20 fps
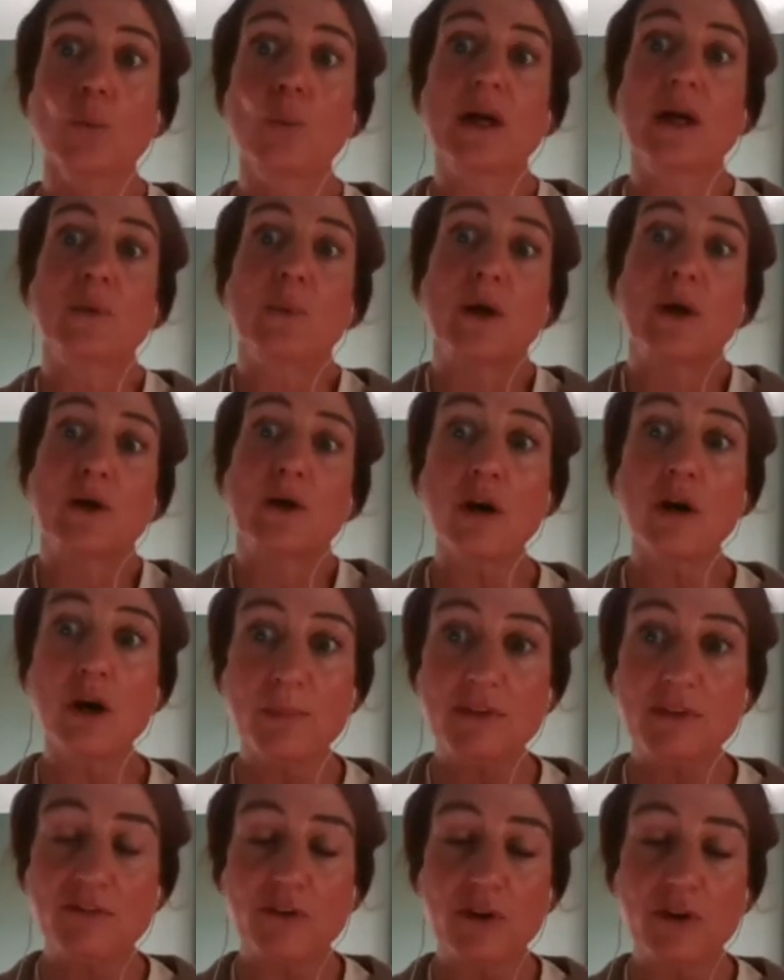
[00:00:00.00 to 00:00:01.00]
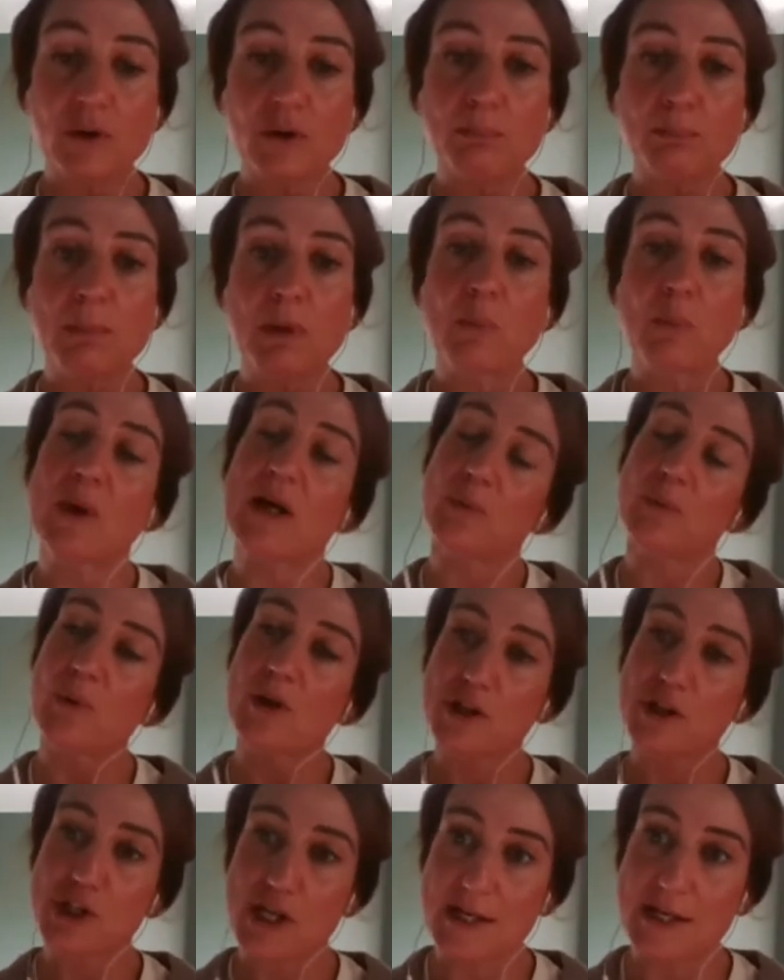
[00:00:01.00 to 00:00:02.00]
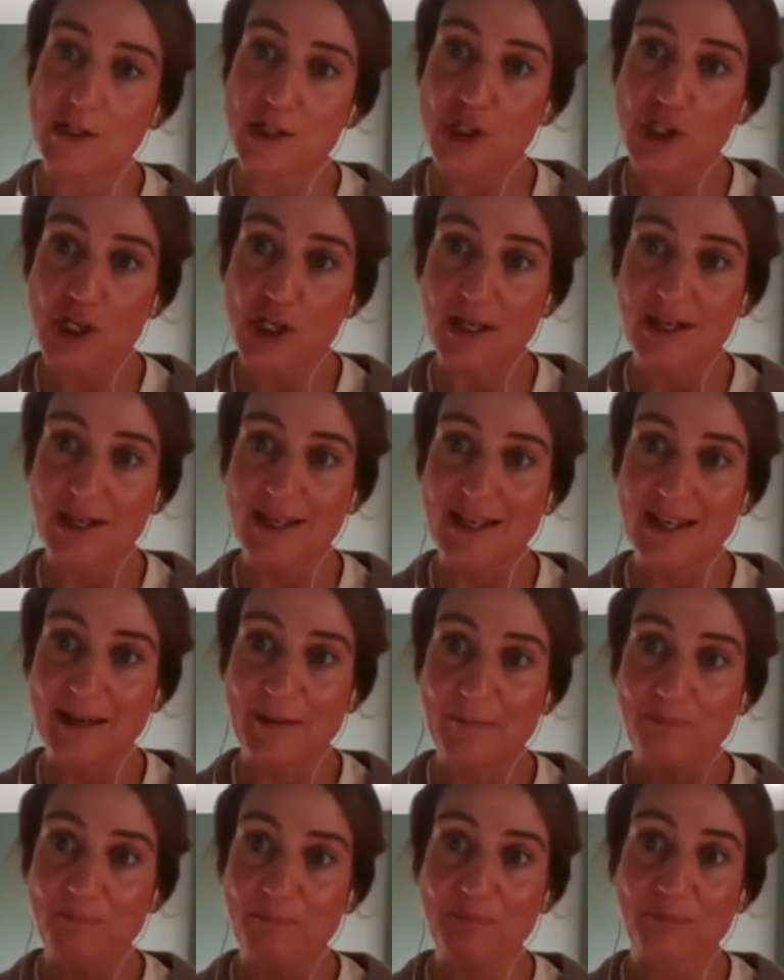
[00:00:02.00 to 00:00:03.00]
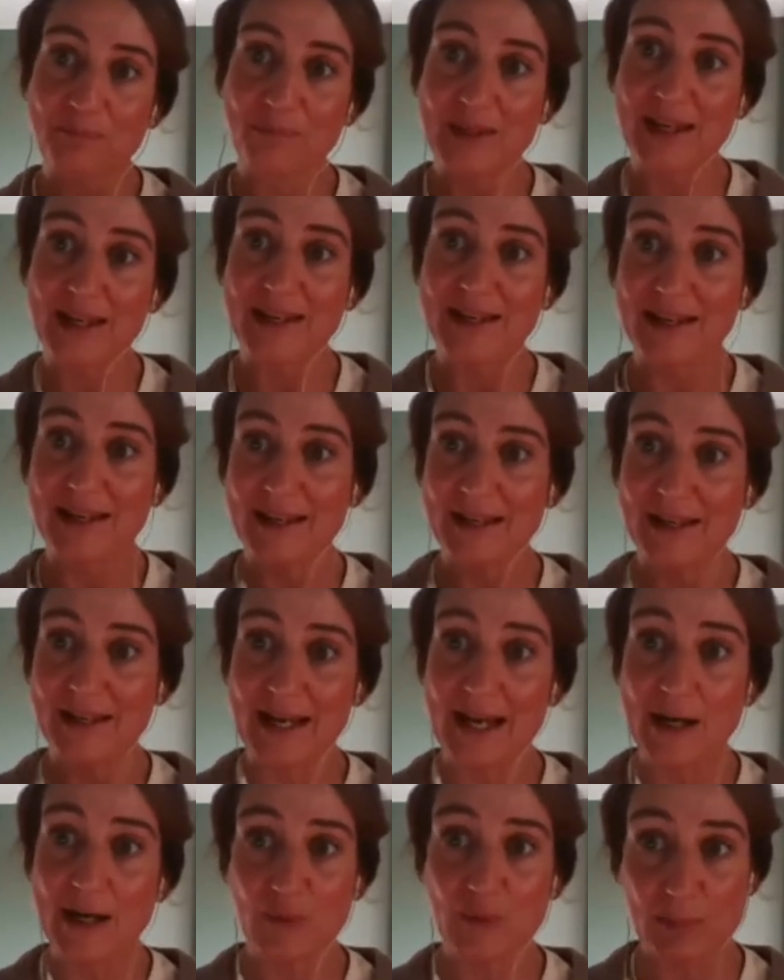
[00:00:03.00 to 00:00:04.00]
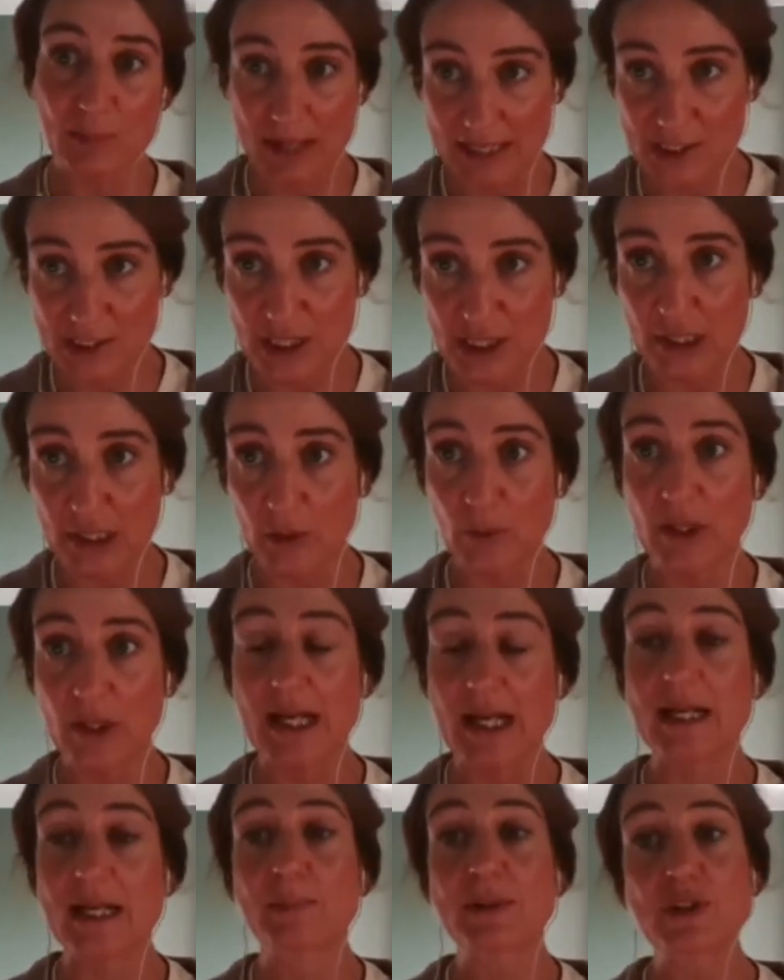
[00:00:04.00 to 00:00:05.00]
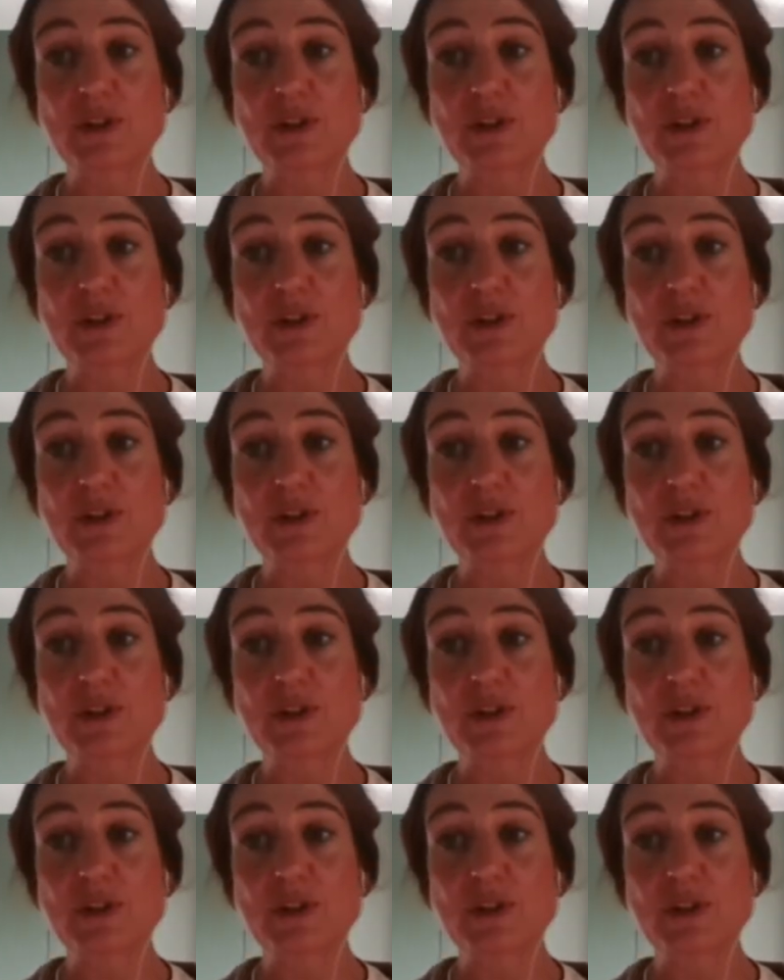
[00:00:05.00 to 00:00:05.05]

why we're coming from and why we're changing how the packaging looked like.